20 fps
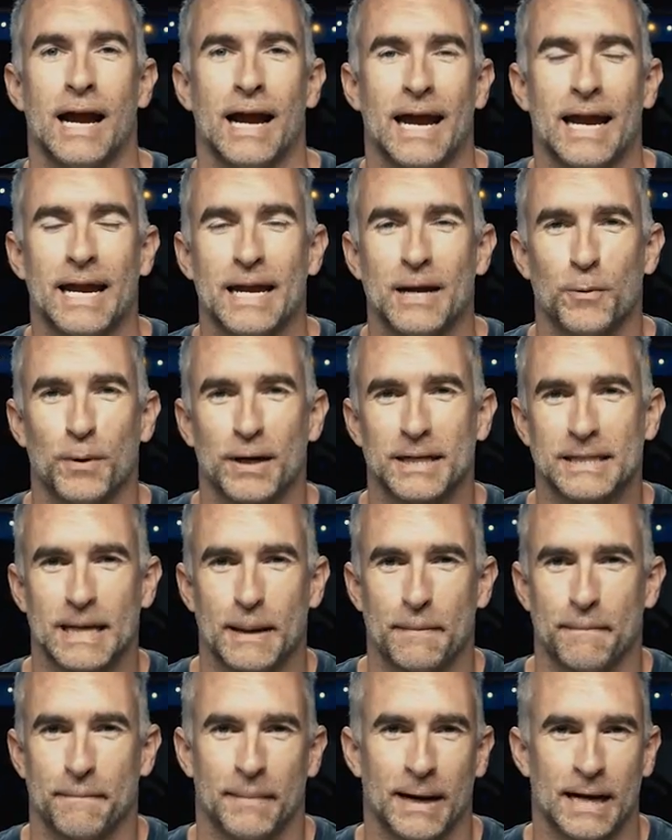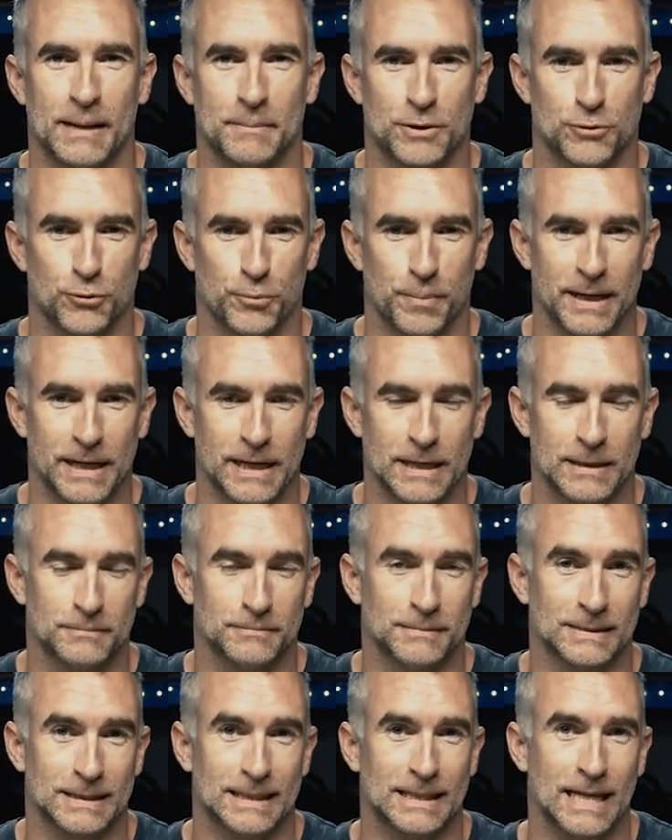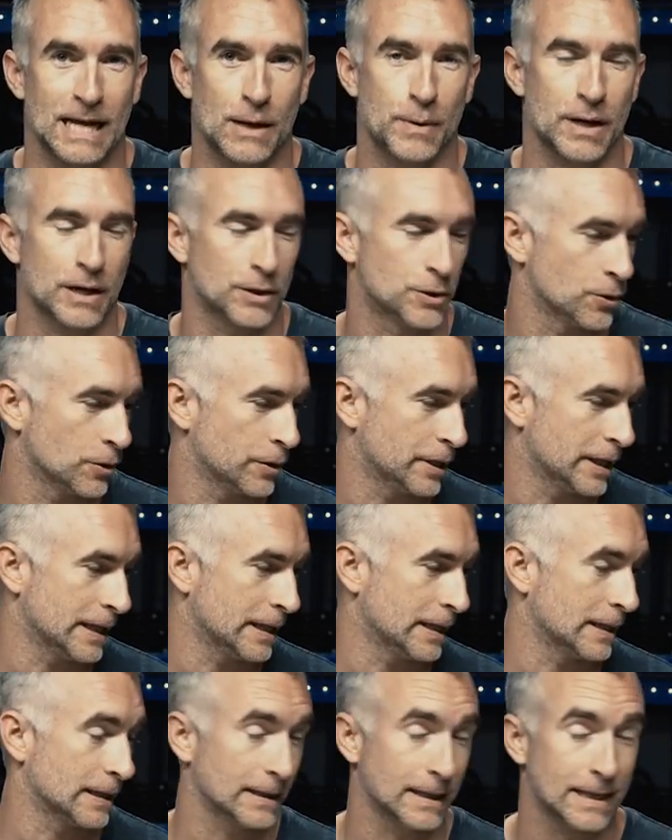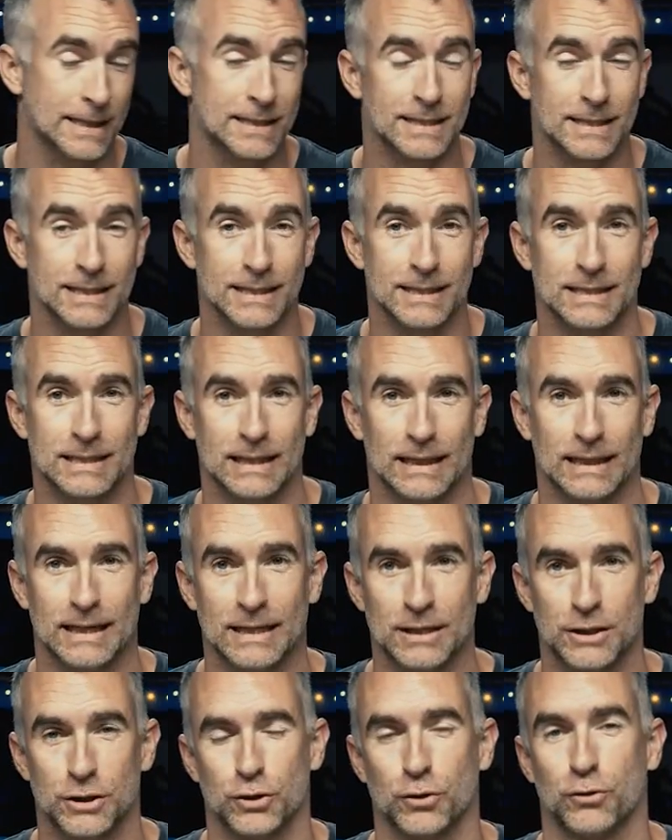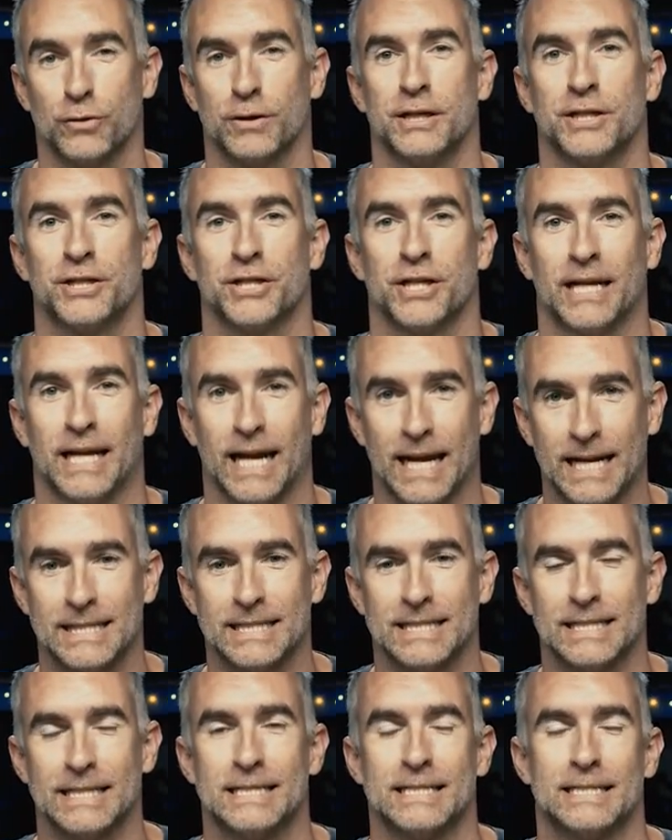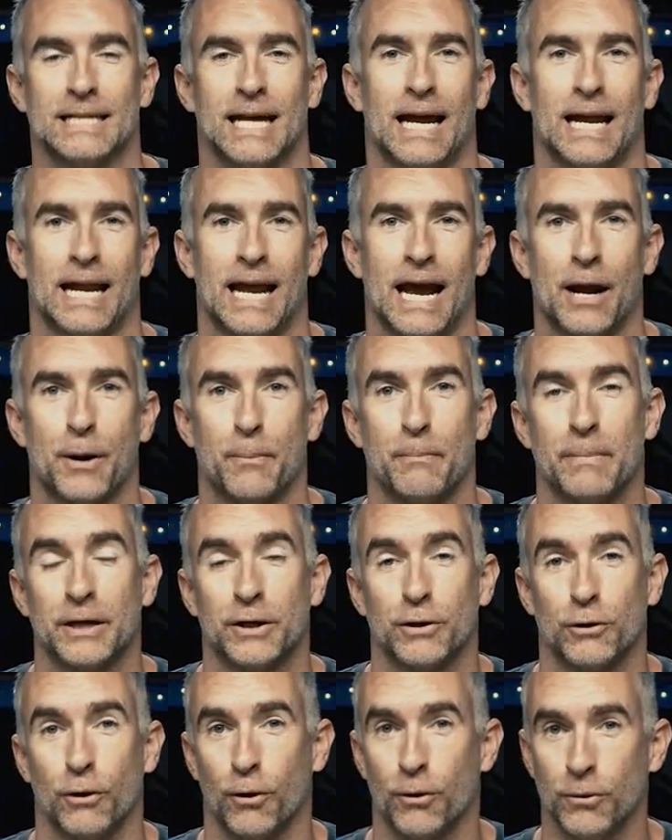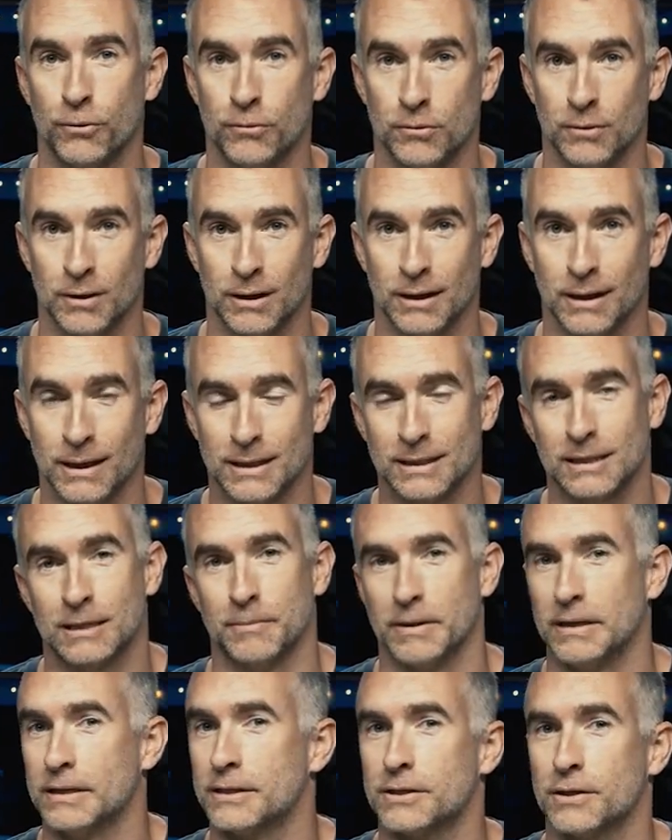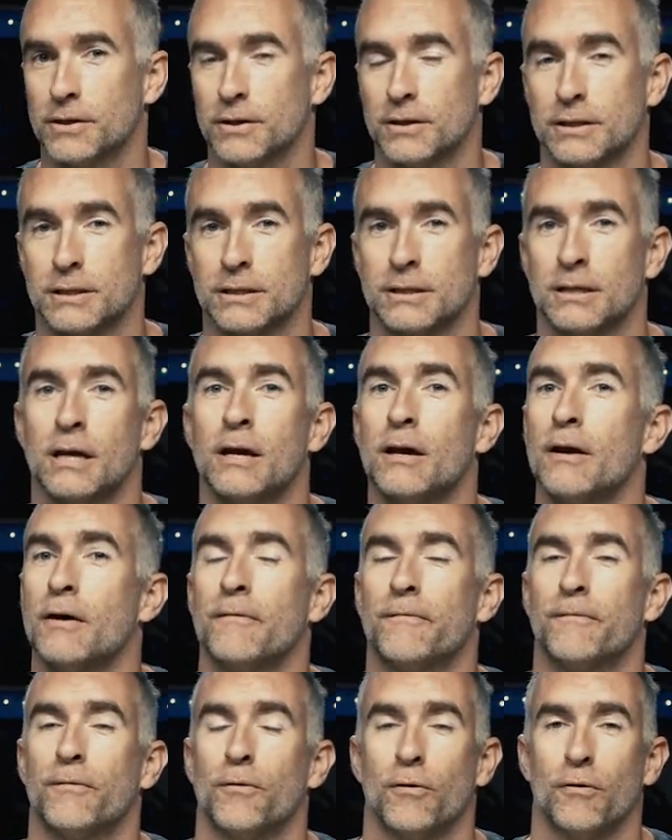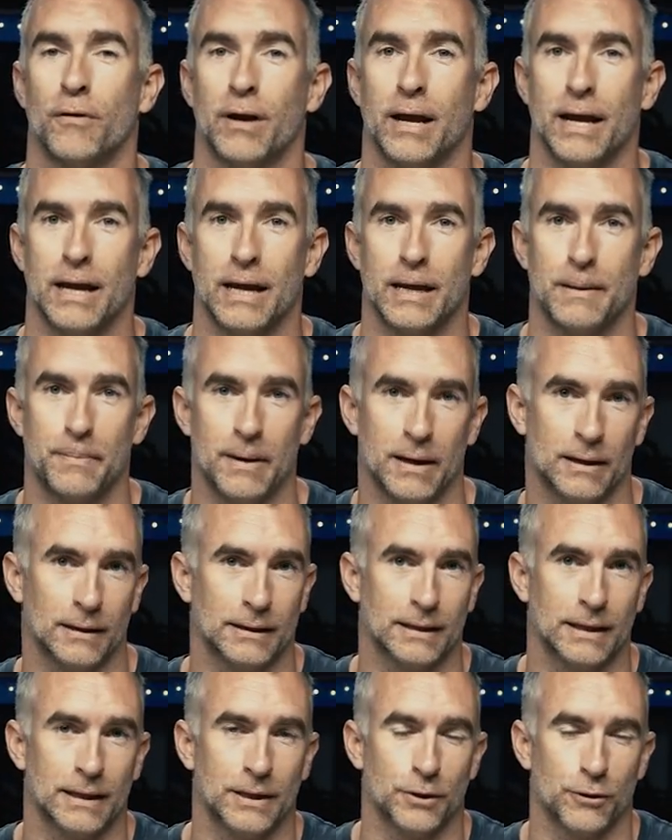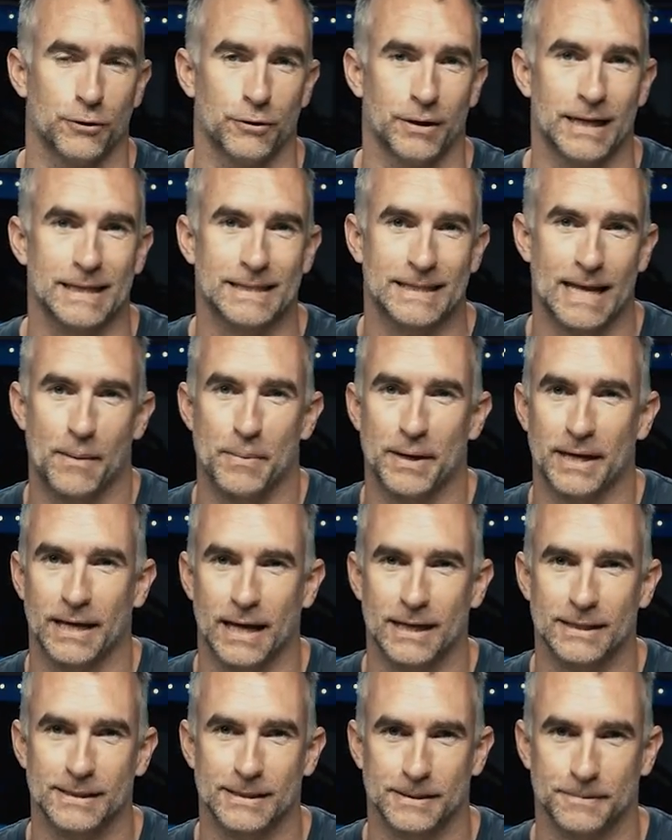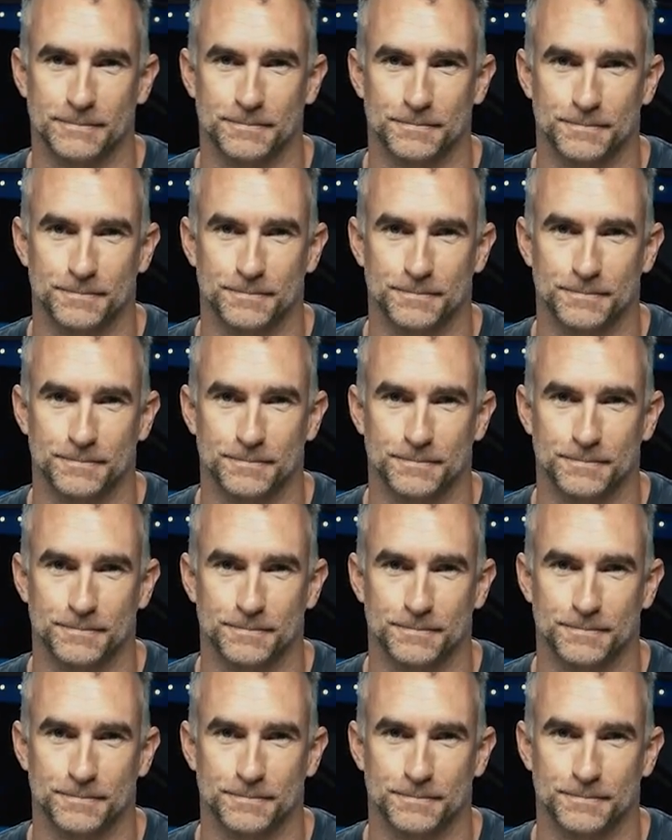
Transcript: Hey, what is up? My name is Rubidium. Today we are talking lenses, lens storage, cases, and how to make your own custom inserts for a Pelican or an S K B case.